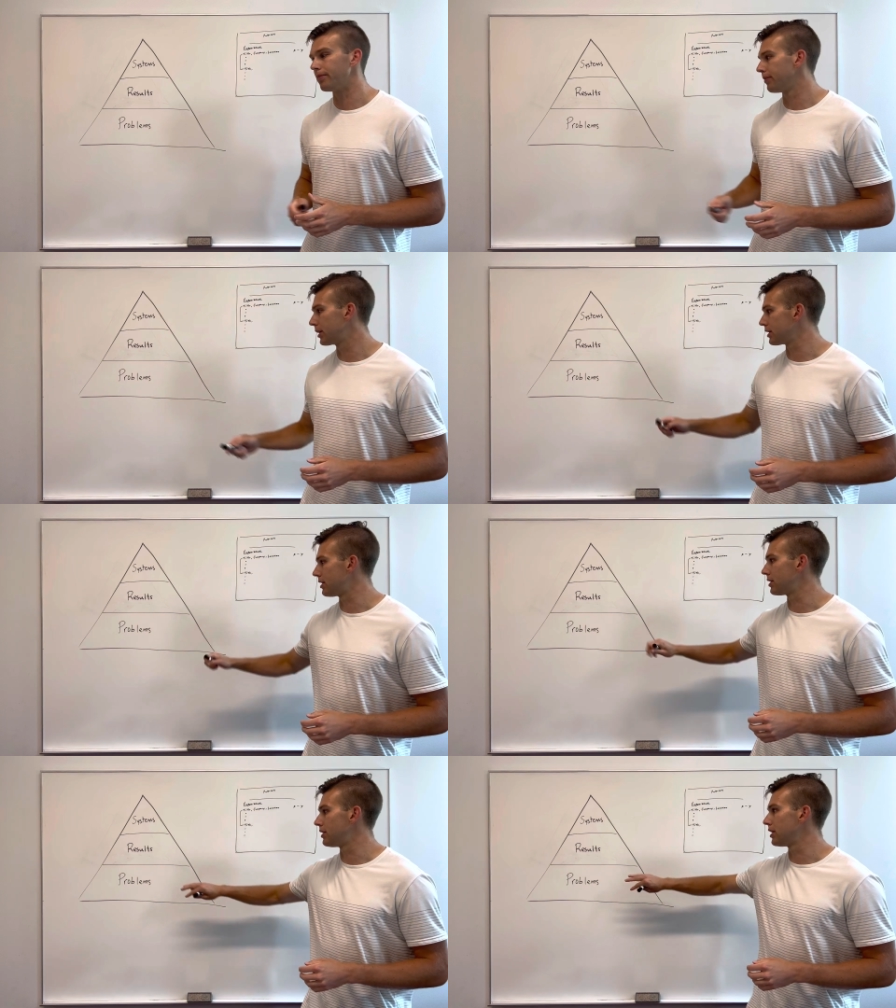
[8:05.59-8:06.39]
Because
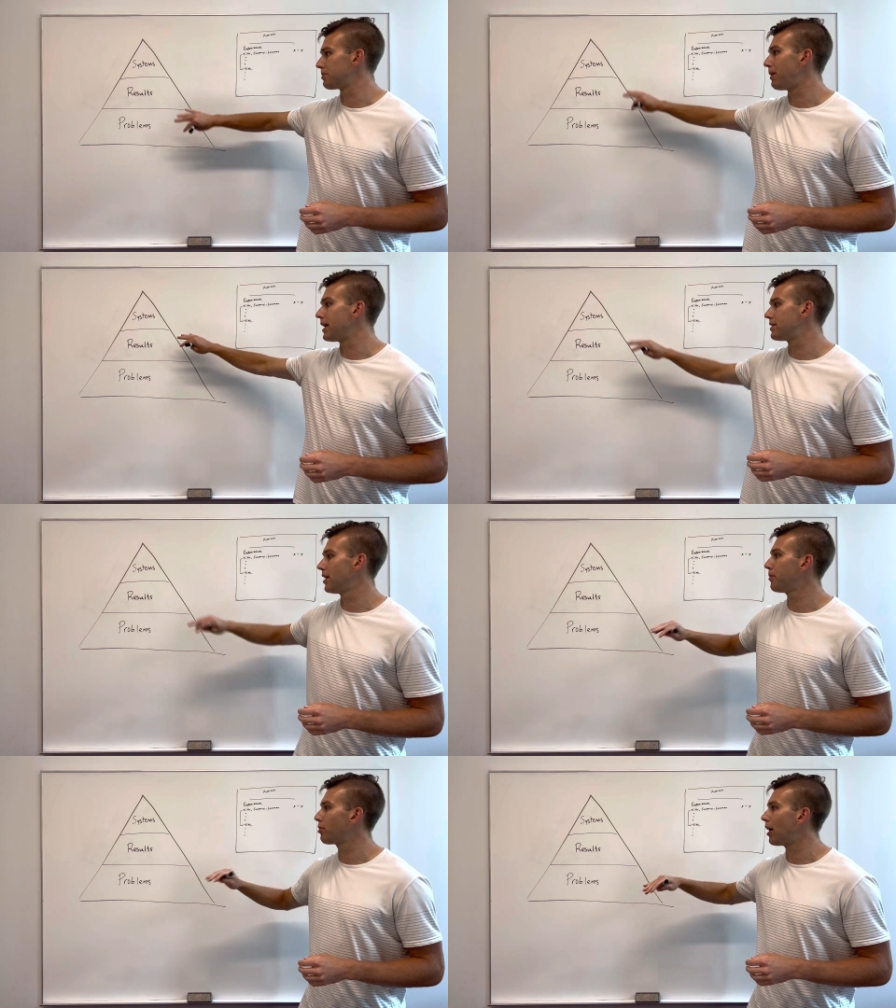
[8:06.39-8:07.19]
this
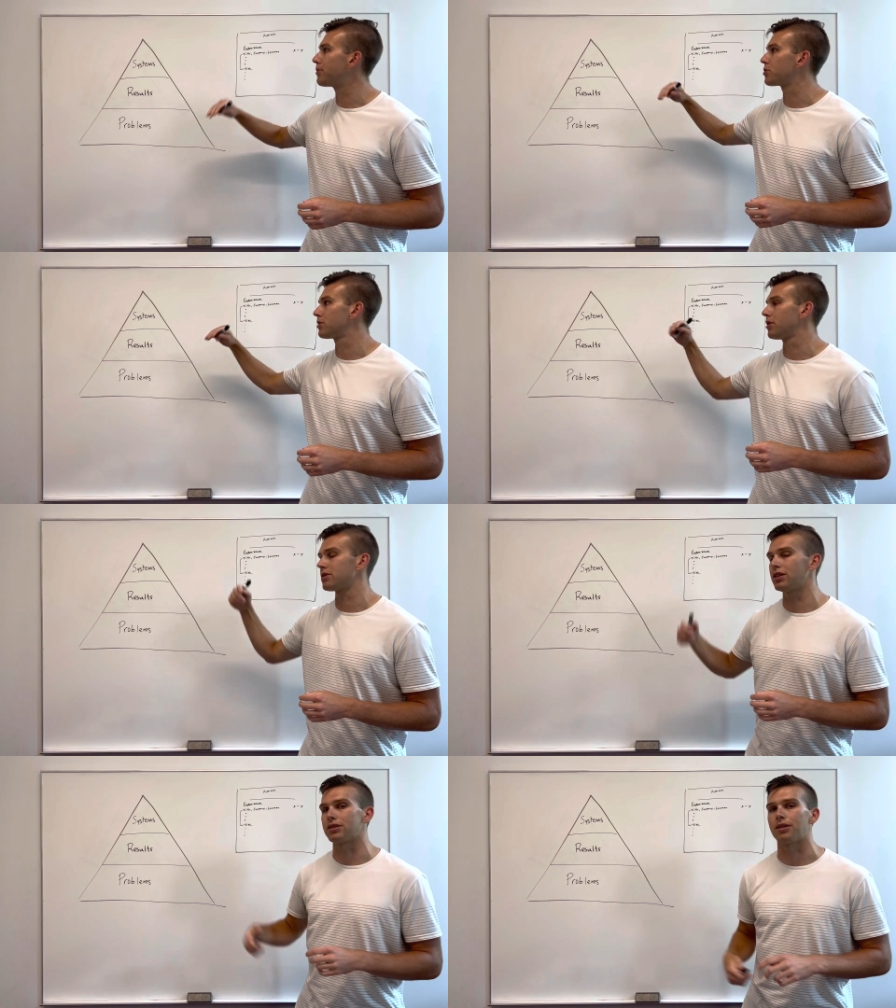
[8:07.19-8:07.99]
mindset, problems, results,
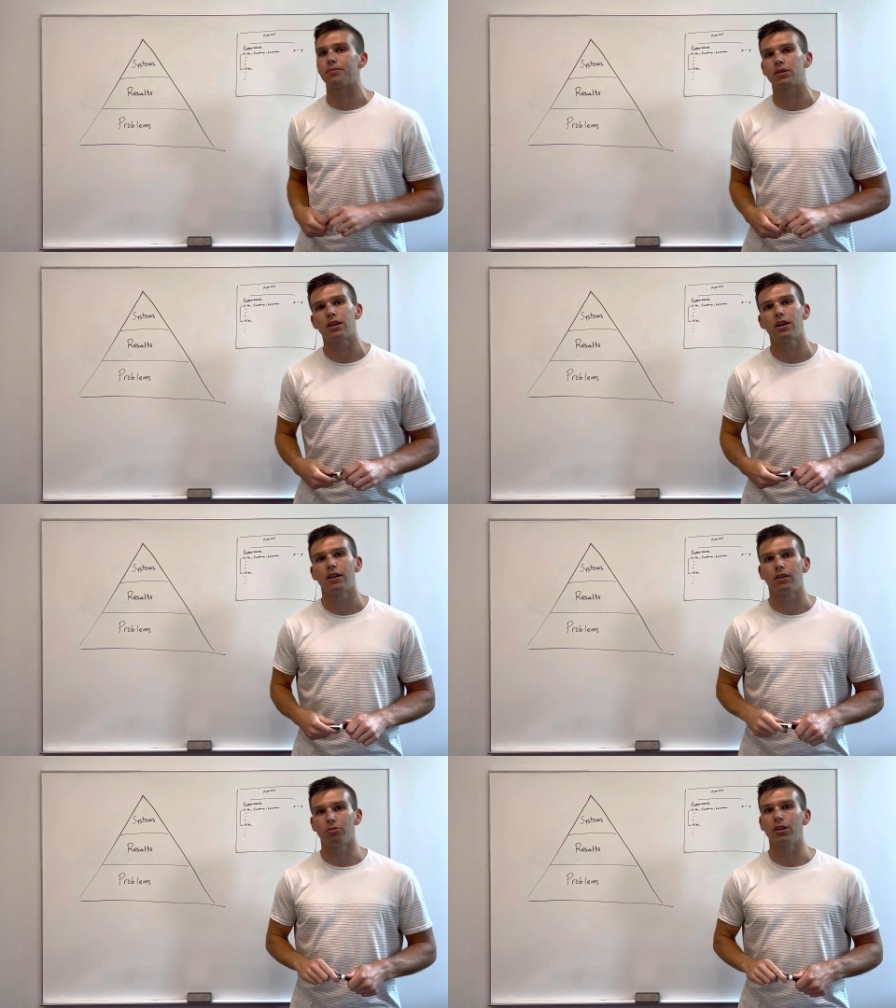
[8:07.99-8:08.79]
systems,
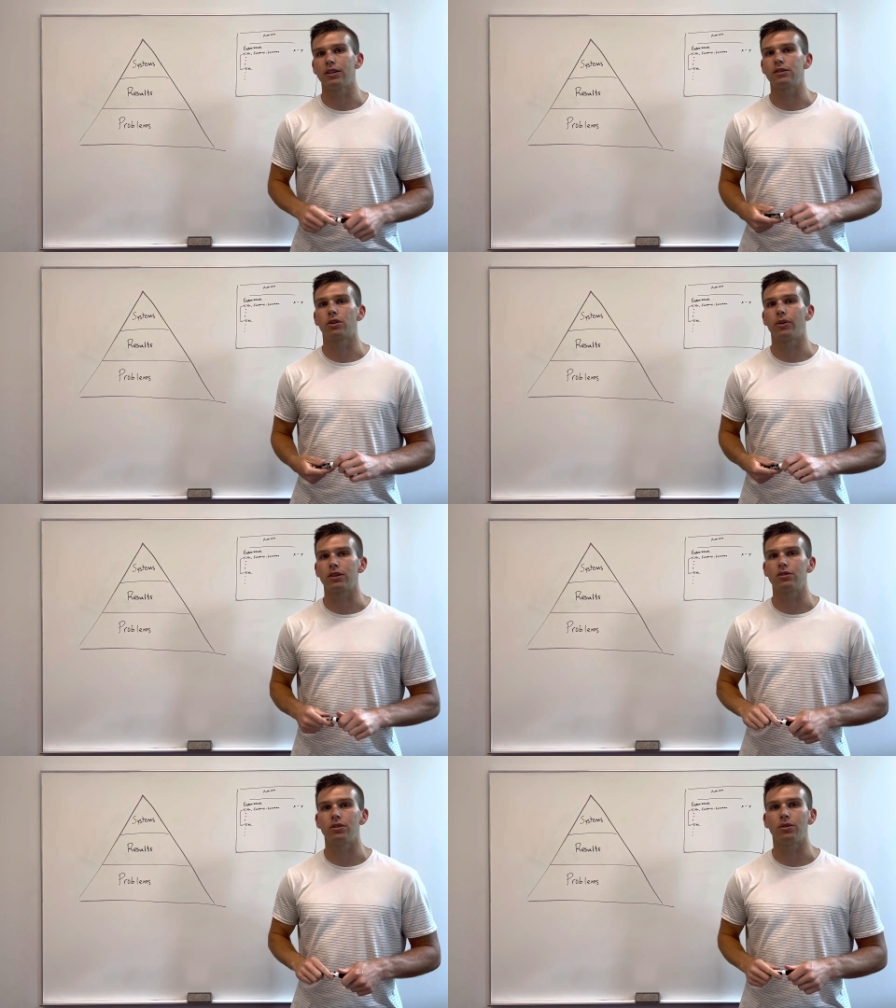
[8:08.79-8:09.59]
really is going
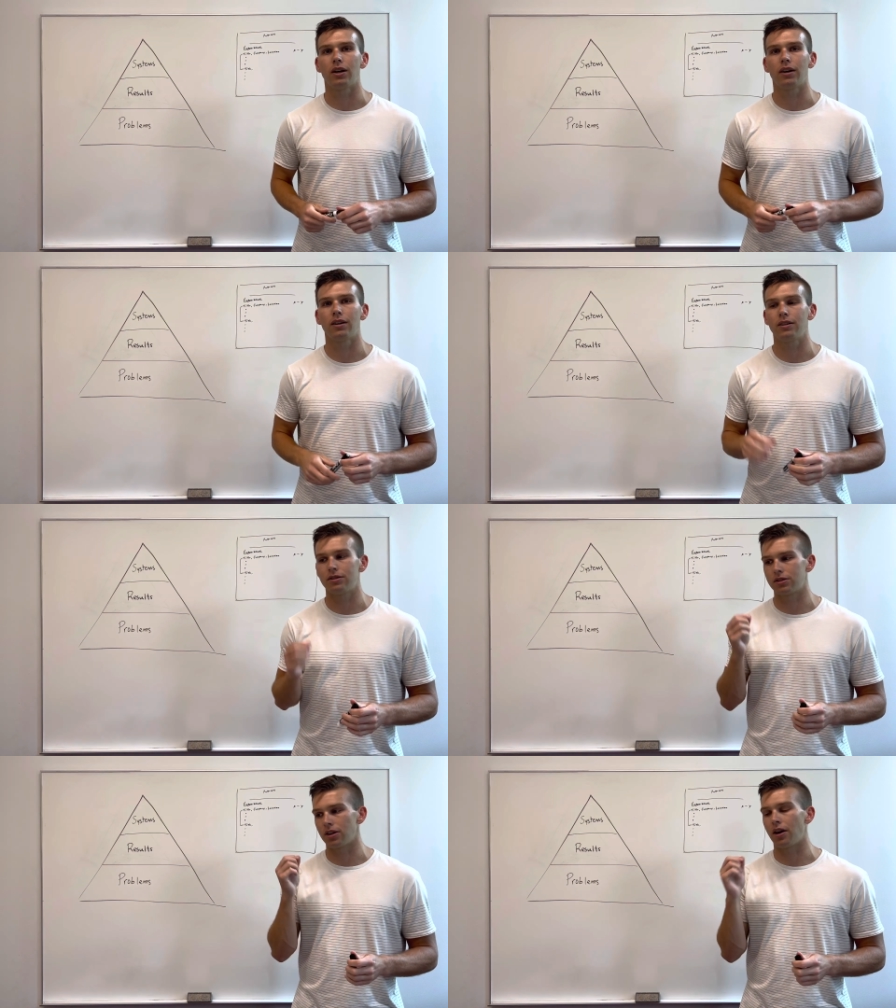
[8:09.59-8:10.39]
to
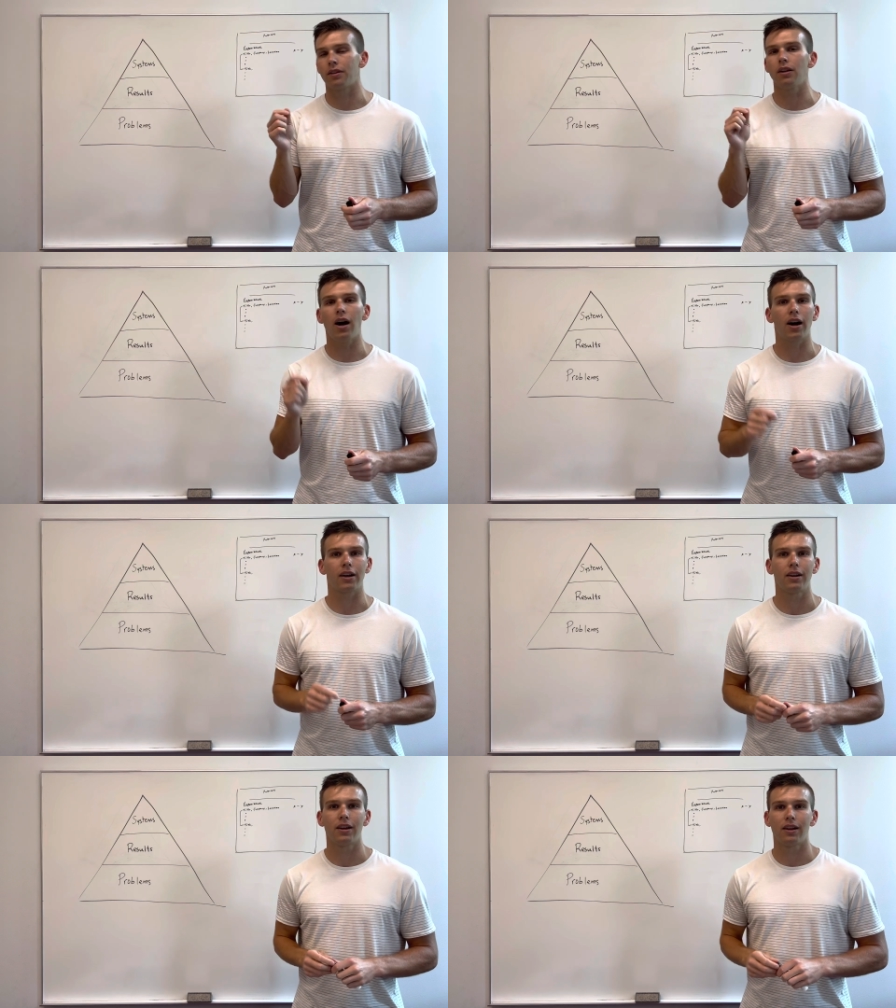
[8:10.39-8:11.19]
just unlock